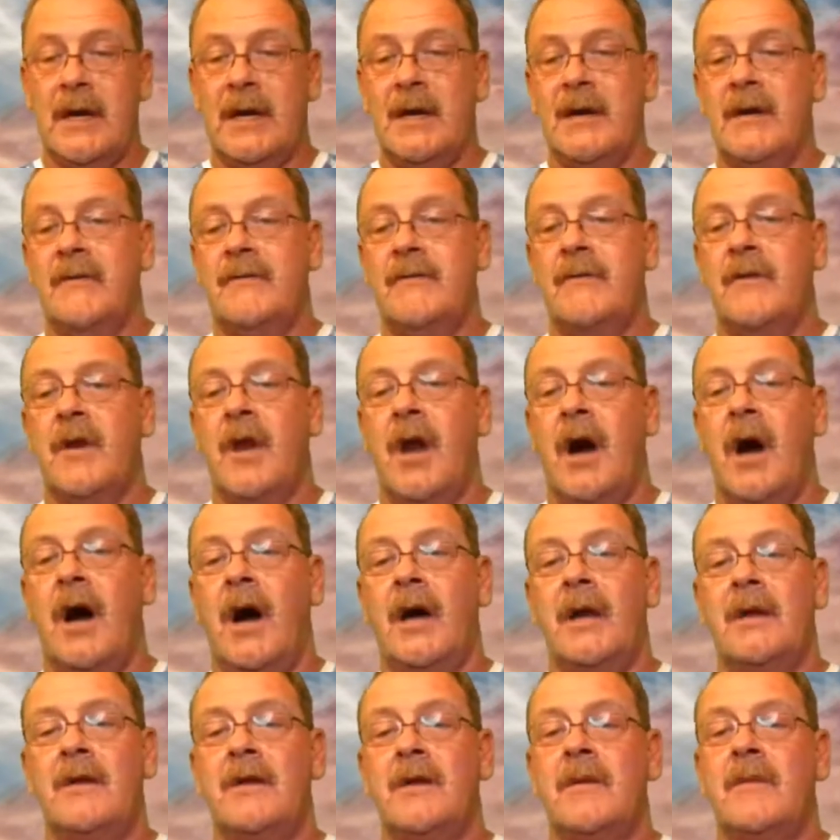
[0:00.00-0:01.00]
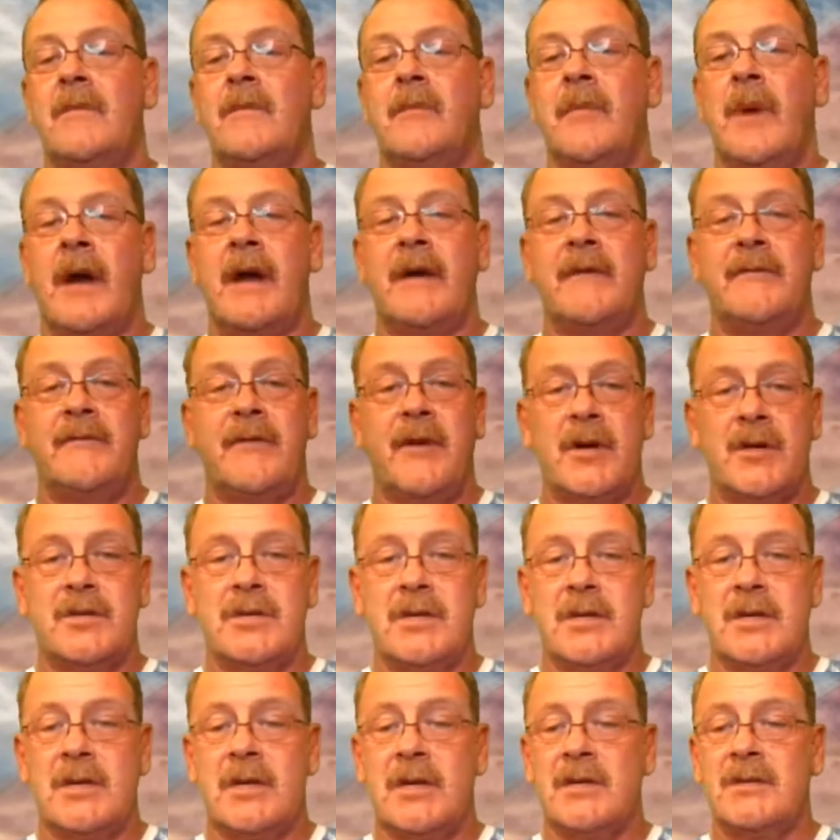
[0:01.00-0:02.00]
If not, bank
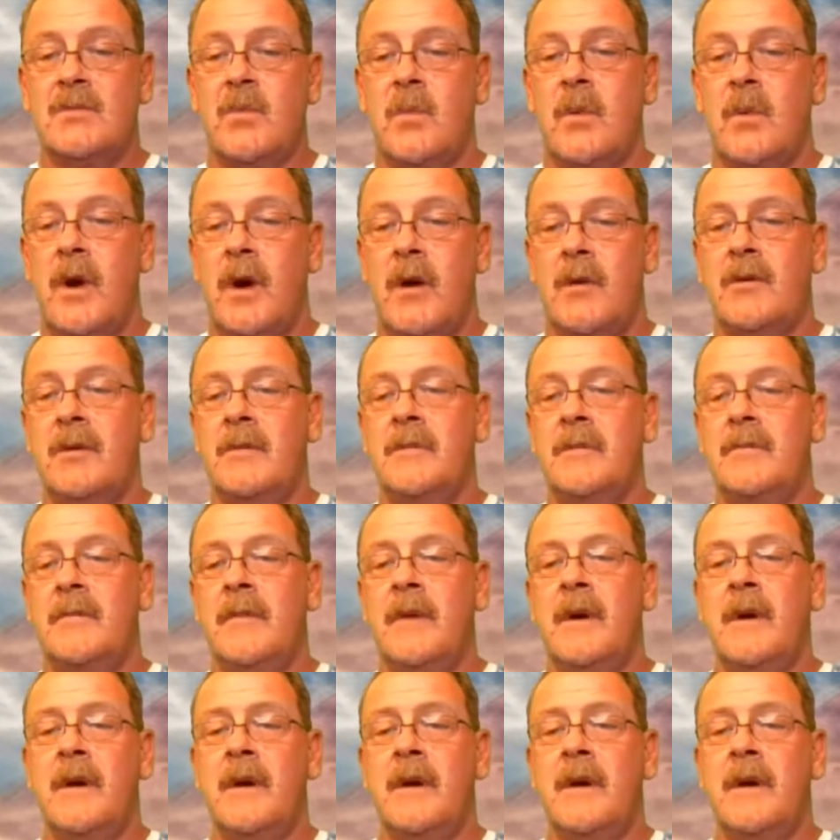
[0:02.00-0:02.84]
fishing is welcome.